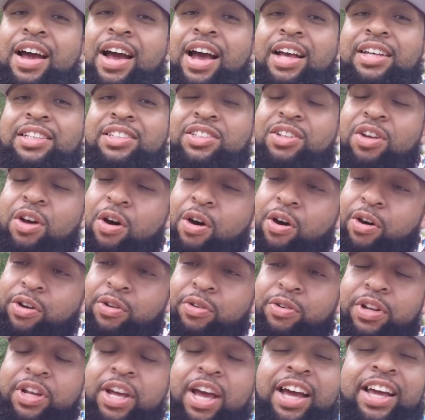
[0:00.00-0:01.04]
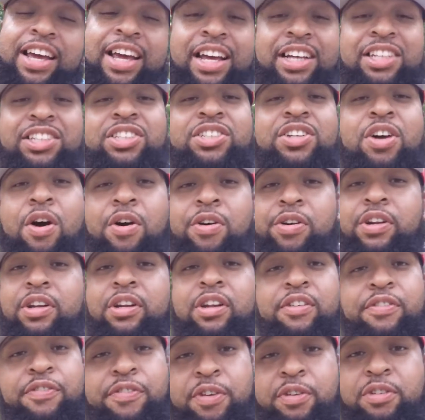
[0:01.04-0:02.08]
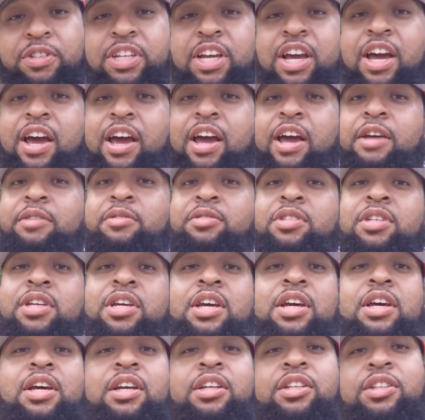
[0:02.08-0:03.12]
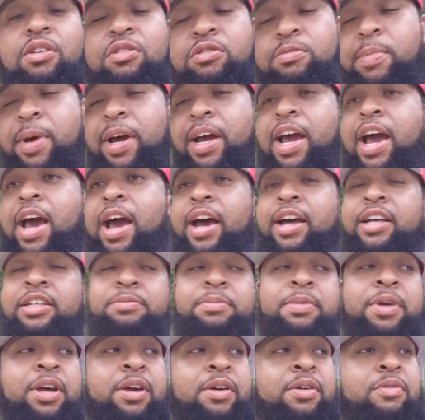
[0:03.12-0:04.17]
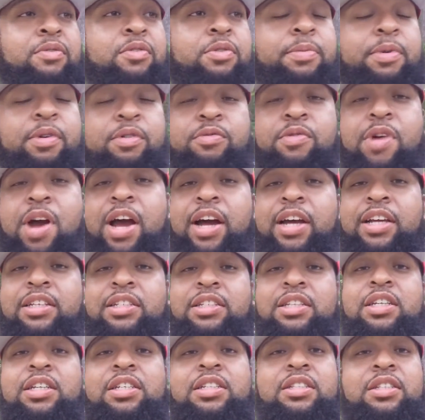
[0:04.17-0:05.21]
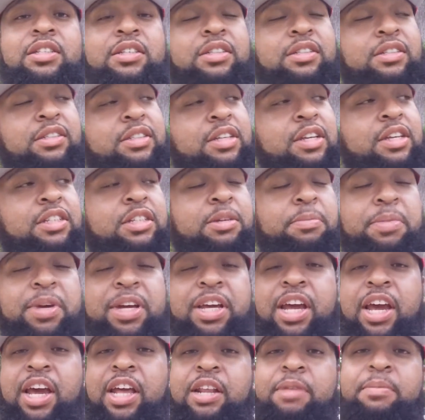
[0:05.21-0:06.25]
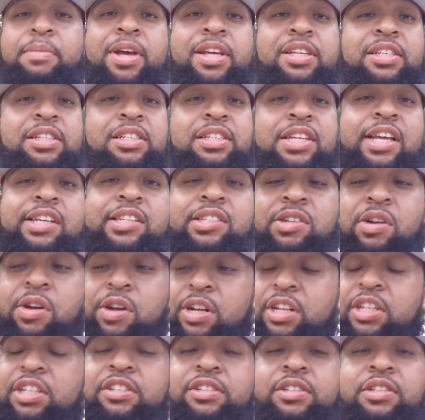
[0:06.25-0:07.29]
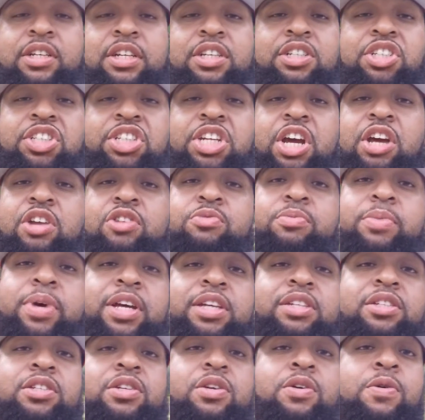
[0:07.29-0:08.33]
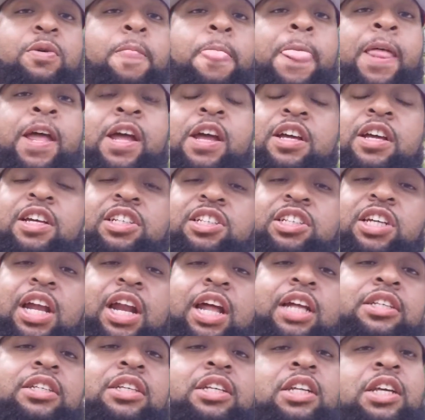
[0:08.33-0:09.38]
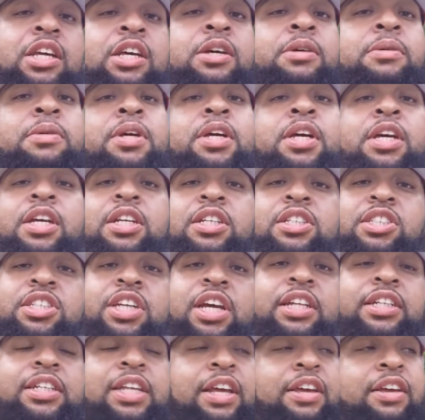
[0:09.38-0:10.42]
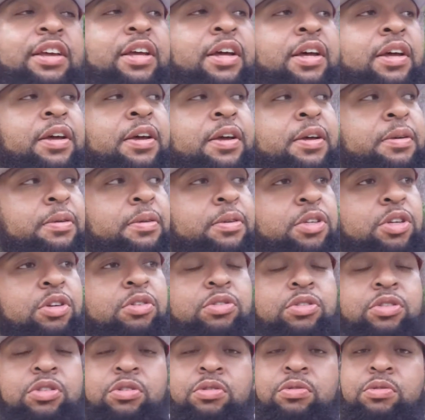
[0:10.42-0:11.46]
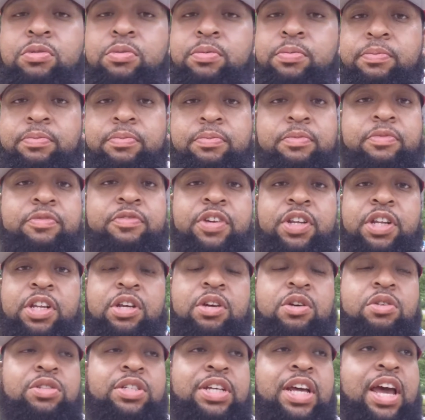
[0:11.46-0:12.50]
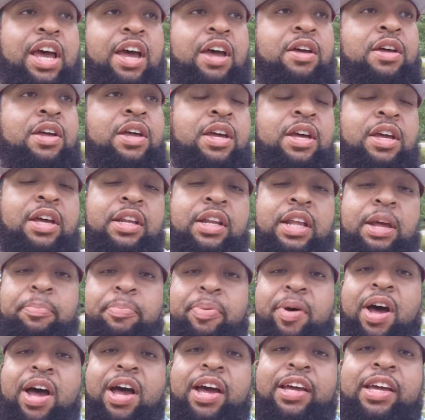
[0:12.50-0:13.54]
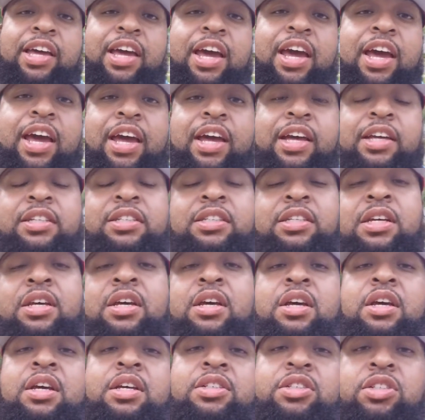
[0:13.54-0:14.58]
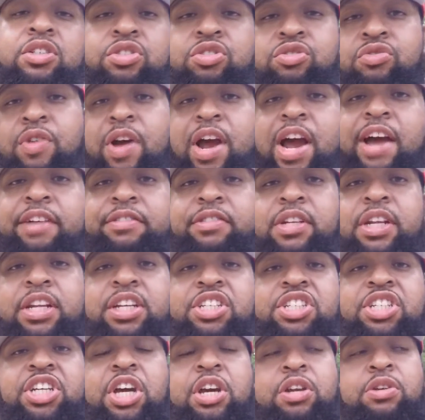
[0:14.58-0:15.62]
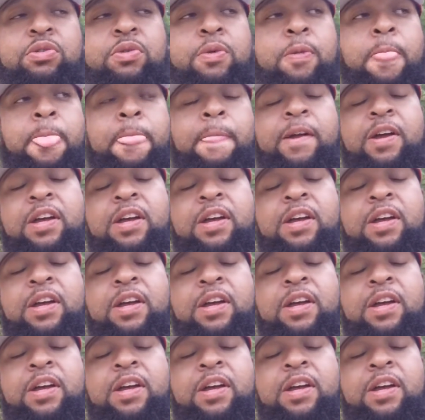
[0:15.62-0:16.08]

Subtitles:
I guest starred on it a few times. Those are my guys, man. We've been rocking since the beginning, man, since I started this channel, man. So shout out to them. Check their YouTube videos out, their podcast. Subscribe to their channel.